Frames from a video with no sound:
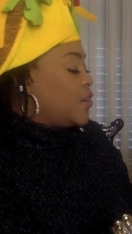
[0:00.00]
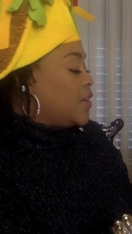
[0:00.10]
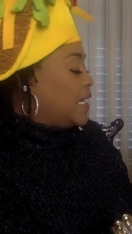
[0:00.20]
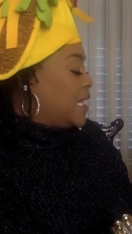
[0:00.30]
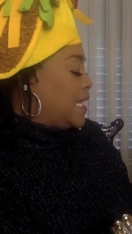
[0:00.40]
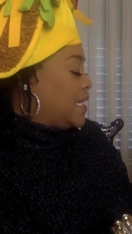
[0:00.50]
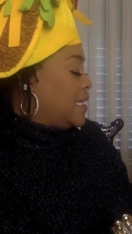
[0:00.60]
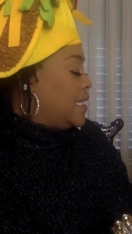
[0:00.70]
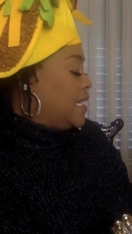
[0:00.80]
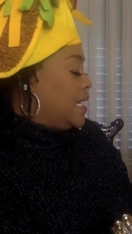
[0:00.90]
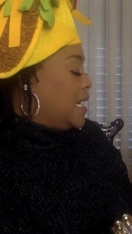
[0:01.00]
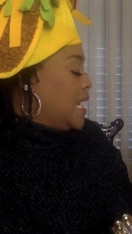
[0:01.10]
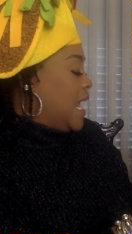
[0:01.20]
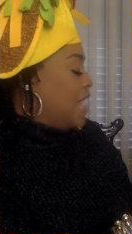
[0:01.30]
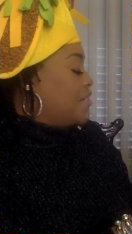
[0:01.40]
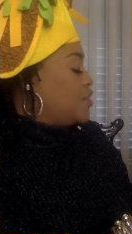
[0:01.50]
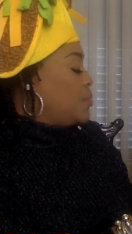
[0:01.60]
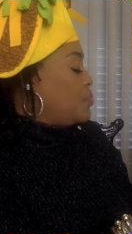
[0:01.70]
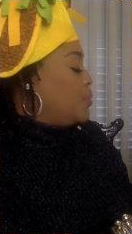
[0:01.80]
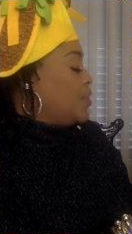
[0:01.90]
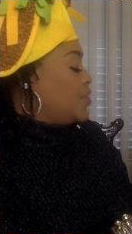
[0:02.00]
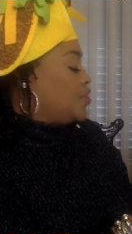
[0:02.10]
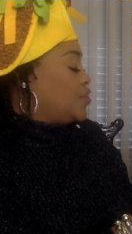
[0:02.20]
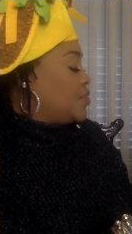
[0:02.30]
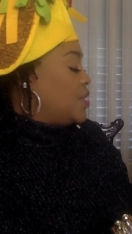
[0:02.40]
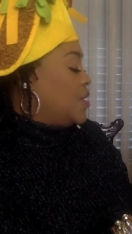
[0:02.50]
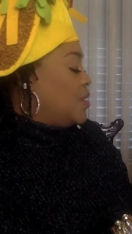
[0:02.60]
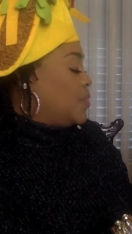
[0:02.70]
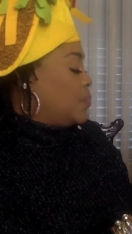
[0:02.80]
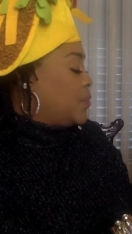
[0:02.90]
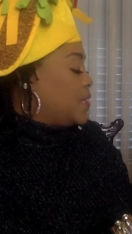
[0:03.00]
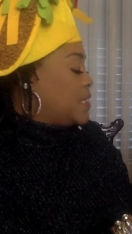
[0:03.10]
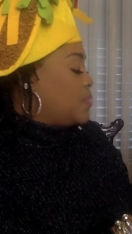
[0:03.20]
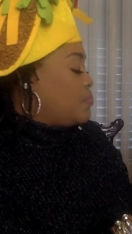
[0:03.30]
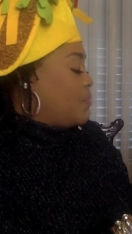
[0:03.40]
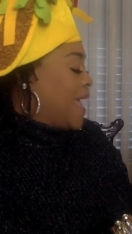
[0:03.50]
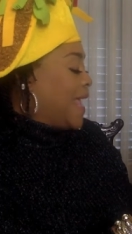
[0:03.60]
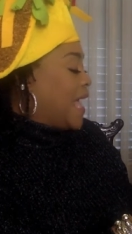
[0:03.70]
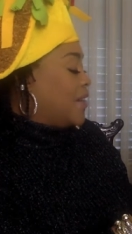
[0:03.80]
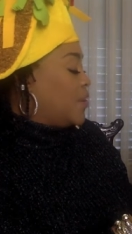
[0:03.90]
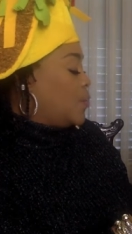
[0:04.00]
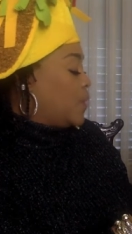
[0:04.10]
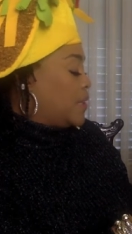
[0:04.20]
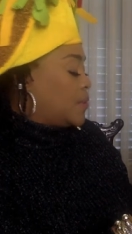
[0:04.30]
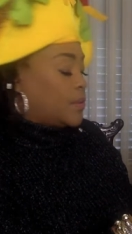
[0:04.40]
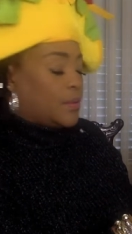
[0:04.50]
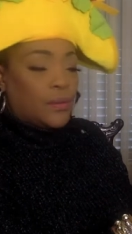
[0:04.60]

her again." And she pushed the prince back out of the window.